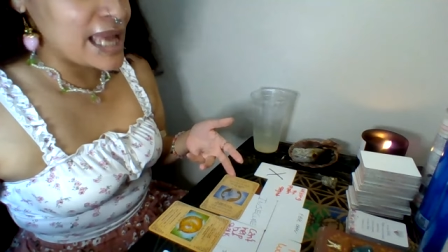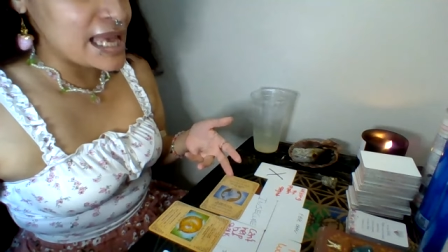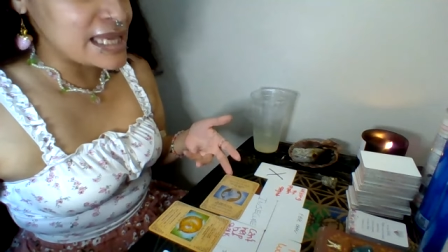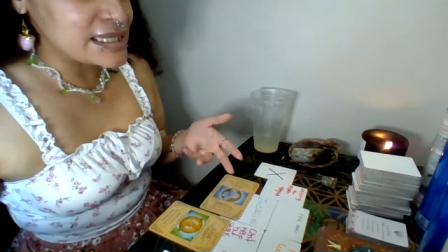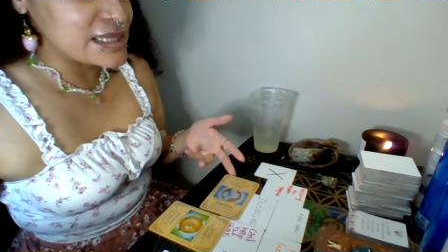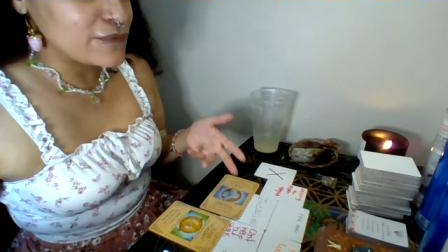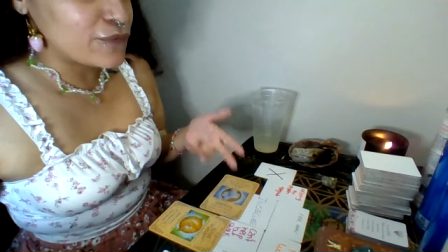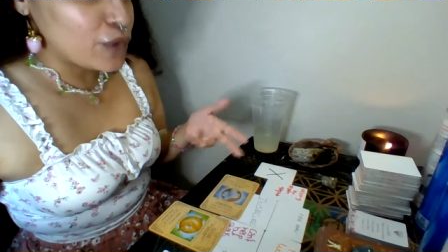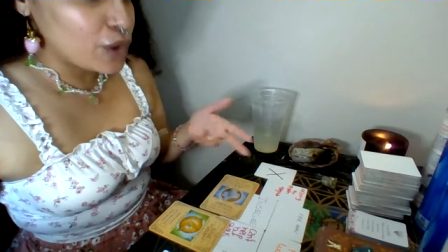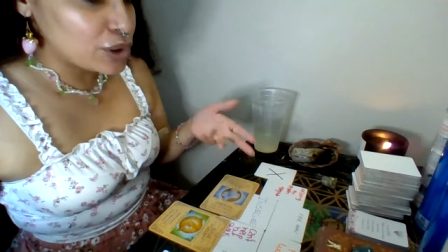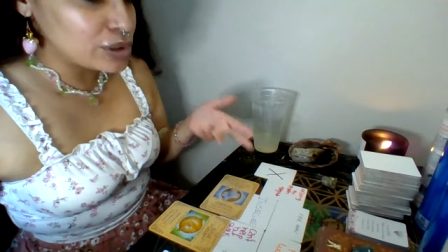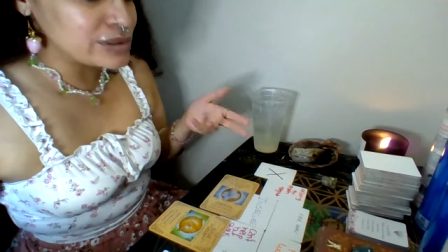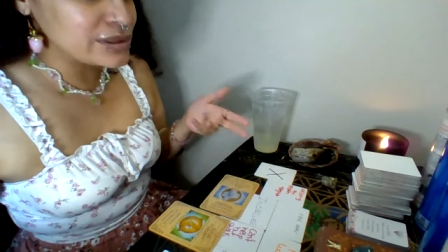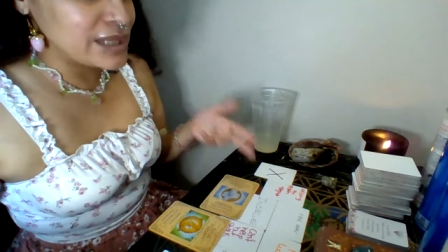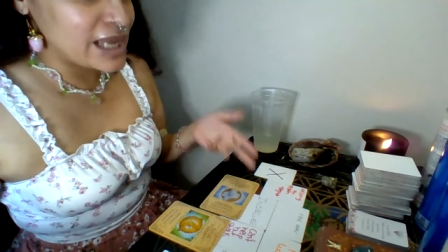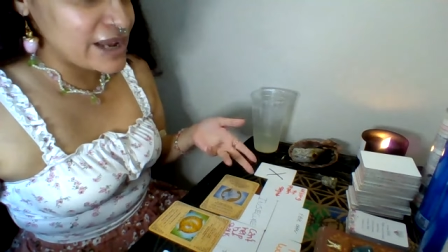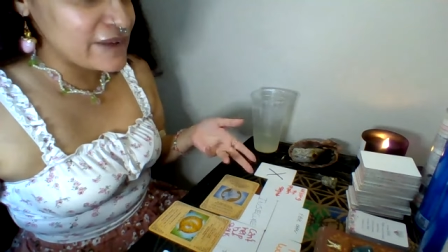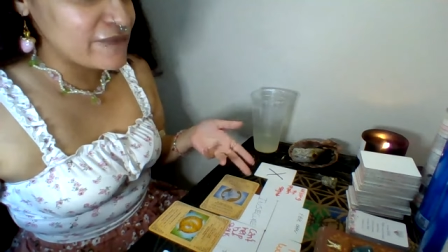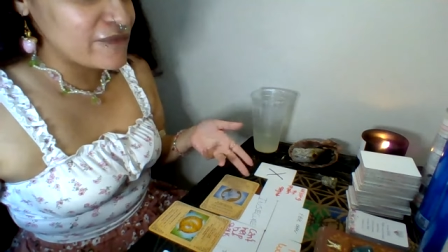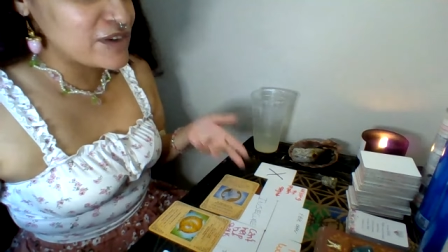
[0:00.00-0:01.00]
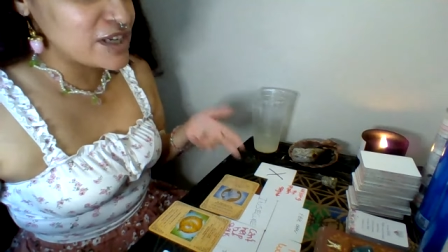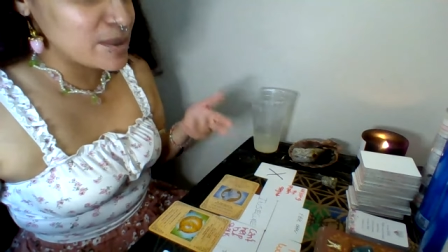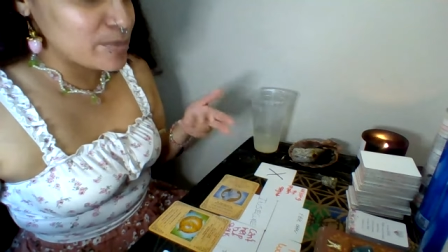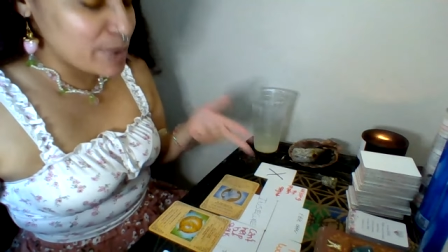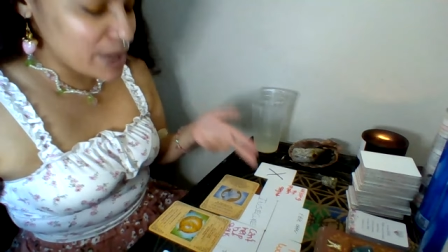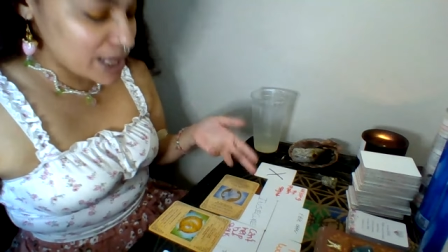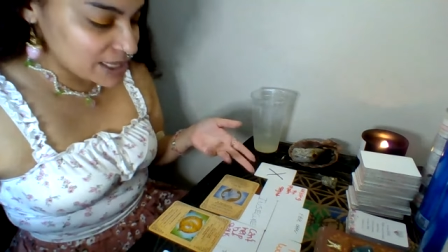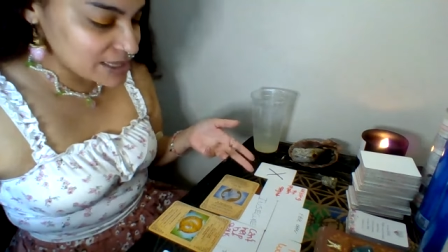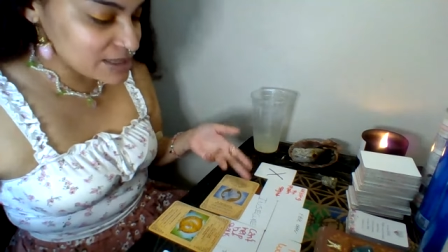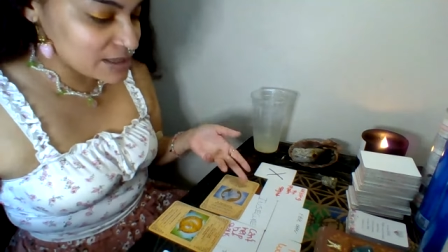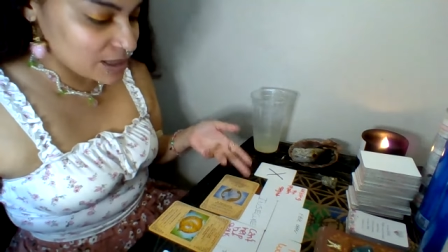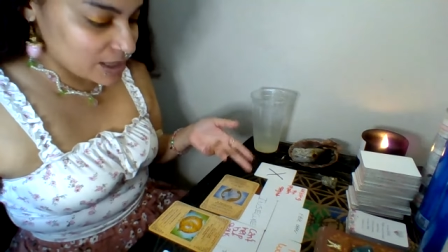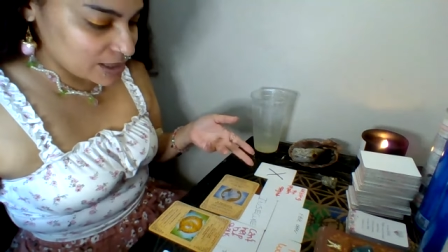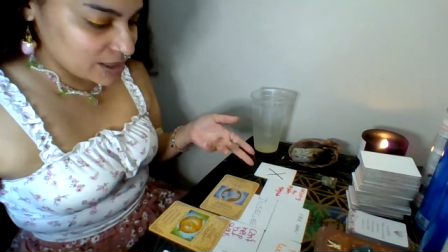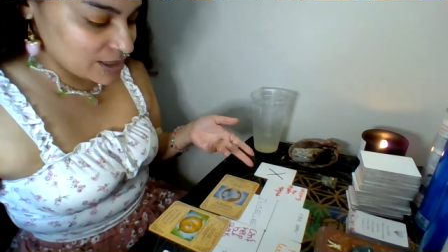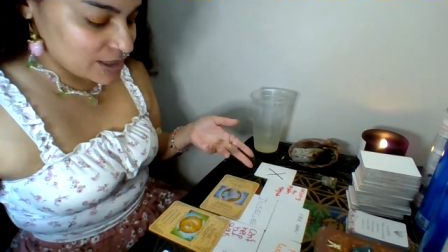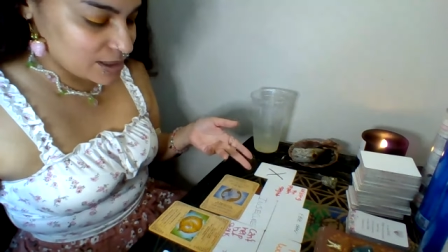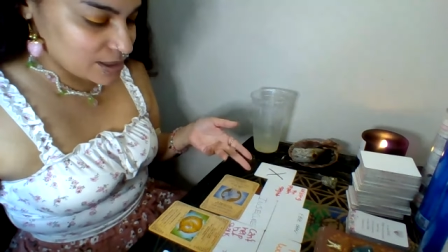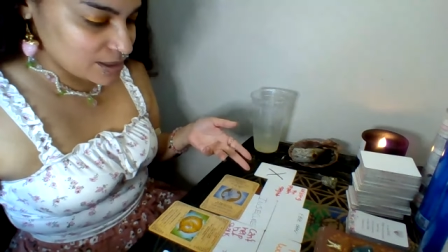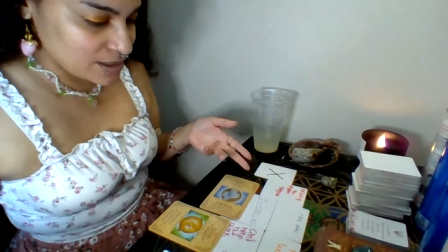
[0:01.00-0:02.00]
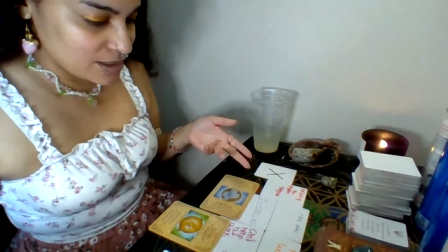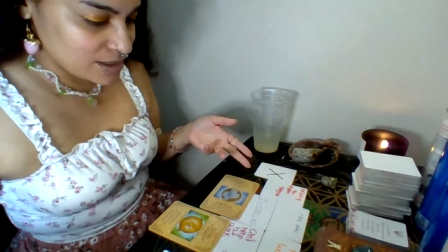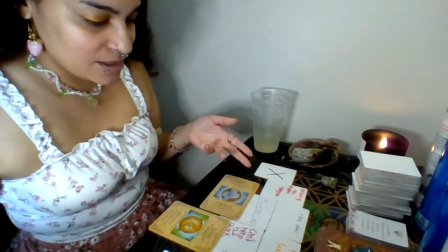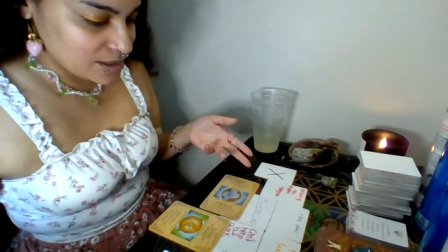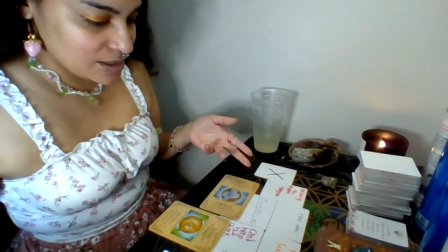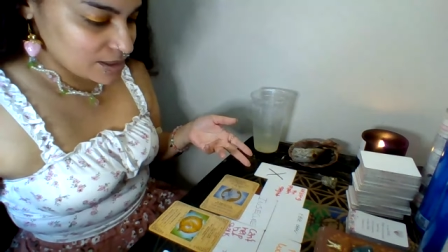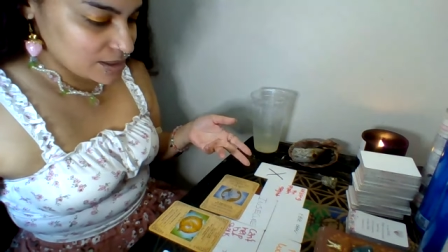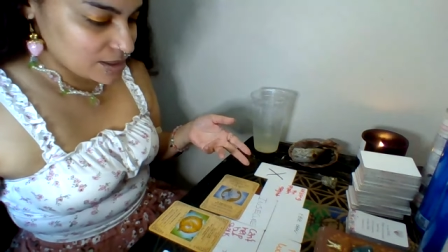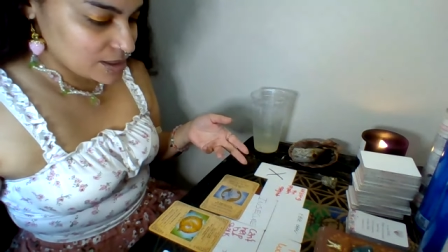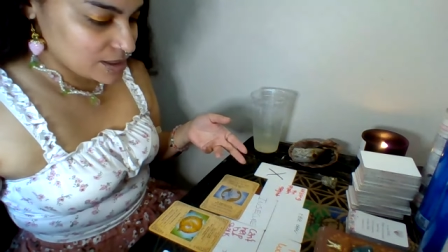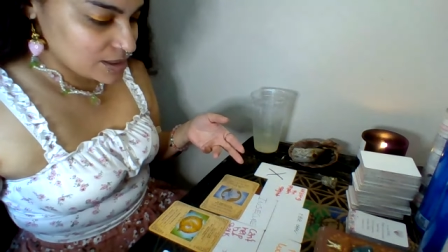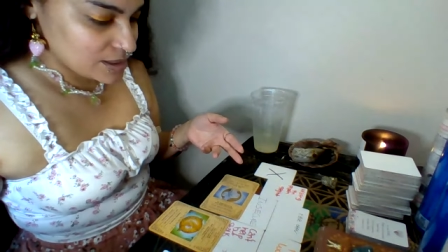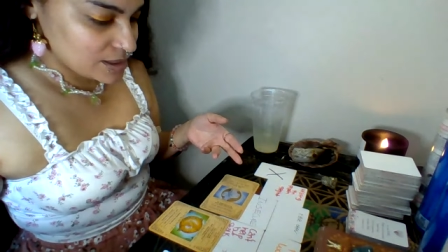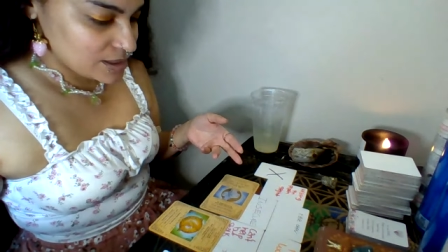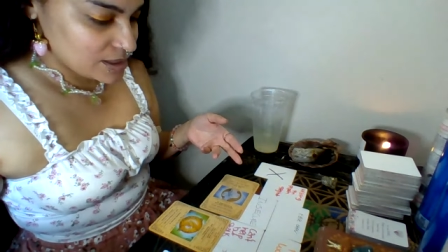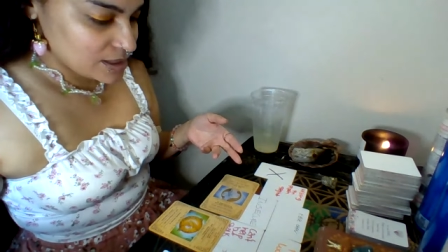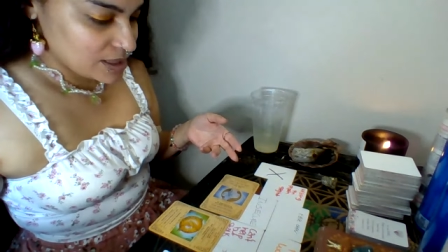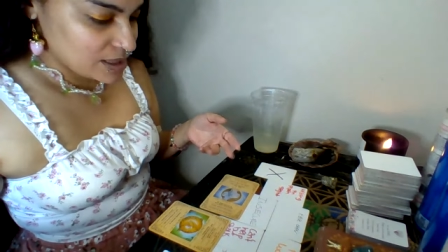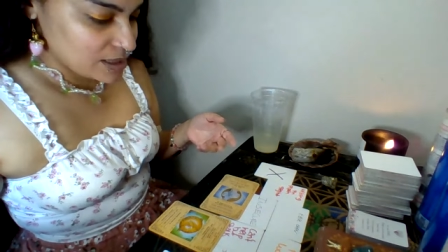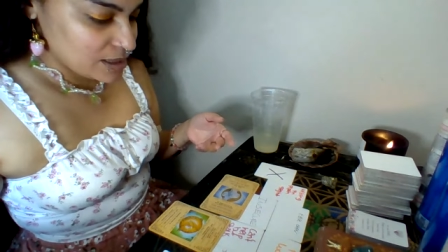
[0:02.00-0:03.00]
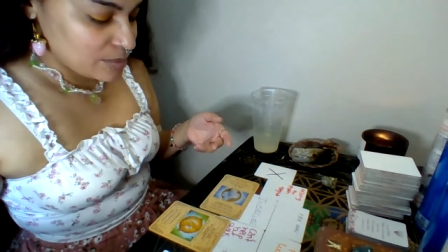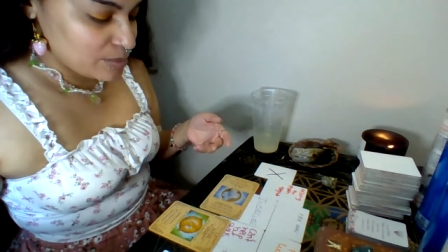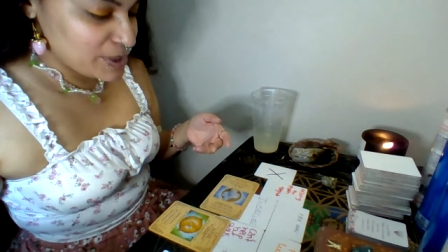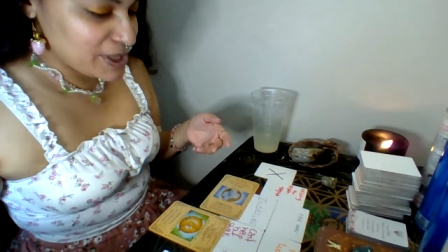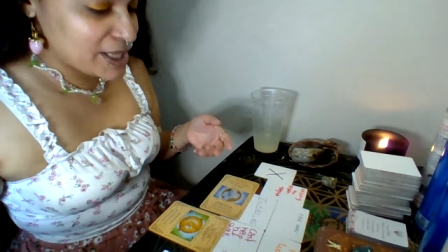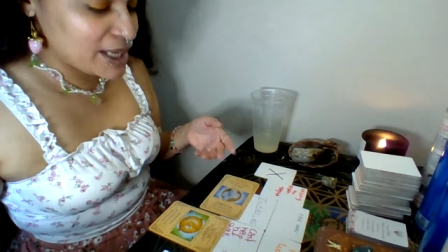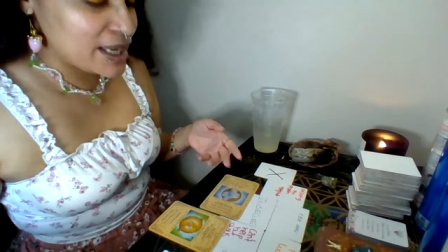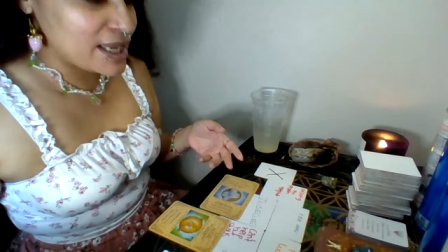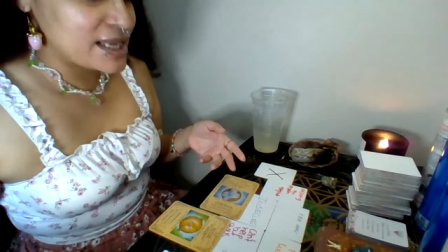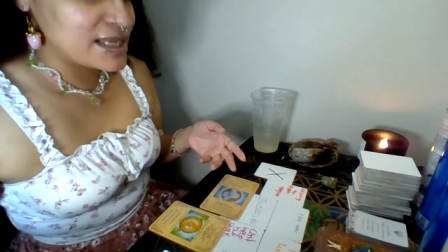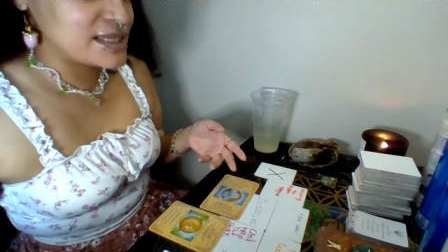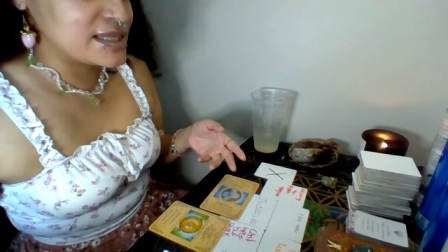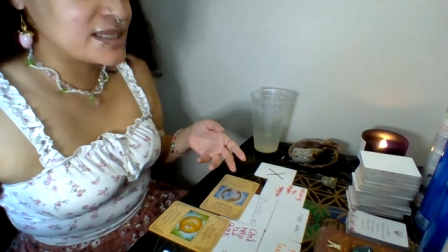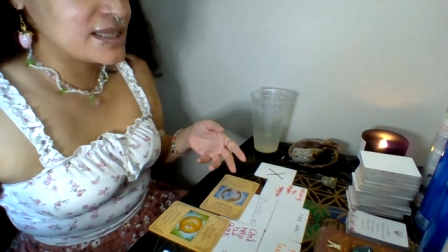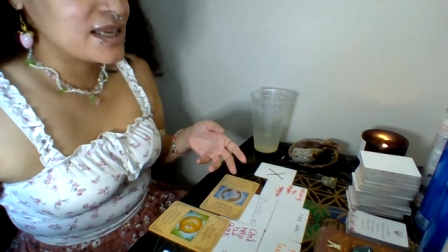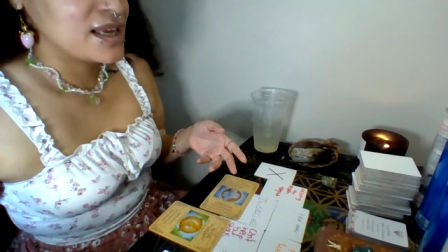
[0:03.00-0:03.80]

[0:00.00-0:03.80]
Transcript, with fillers: as if her life depends on it. Because,